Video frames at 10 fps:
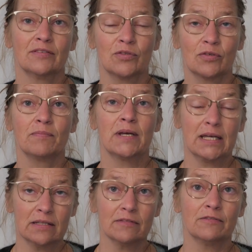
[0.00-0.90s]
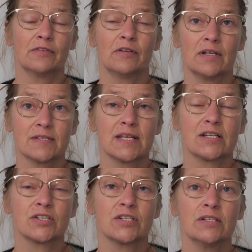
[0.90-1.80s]
took me in for a
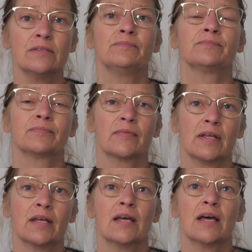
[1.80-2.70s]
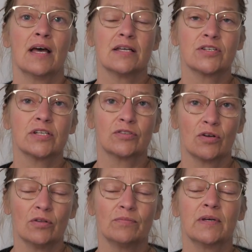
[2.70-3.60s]
session, and she
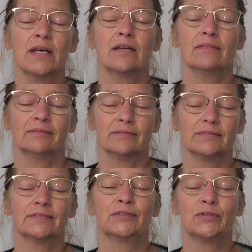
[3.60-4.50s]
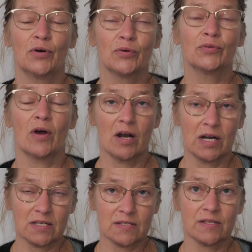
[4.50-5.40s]
told me to go to
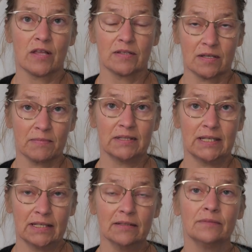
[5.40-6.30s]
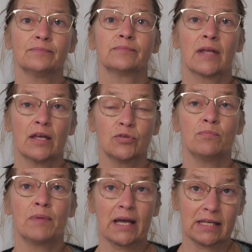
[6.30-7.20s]
Alexander Medin and to
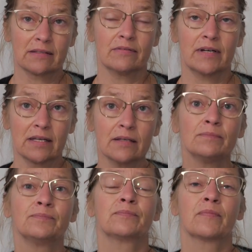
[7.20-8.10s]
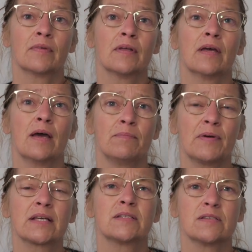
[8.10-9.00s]
Beckne Ring and
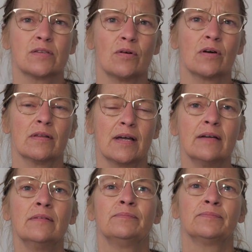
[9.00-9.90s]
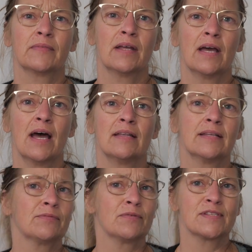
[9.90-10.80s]
practice yoga there. And
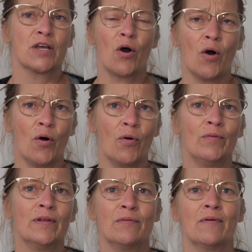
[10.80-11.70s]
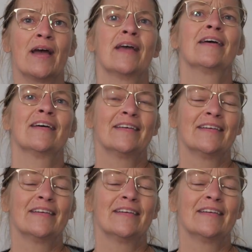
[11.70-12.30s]
that was the only way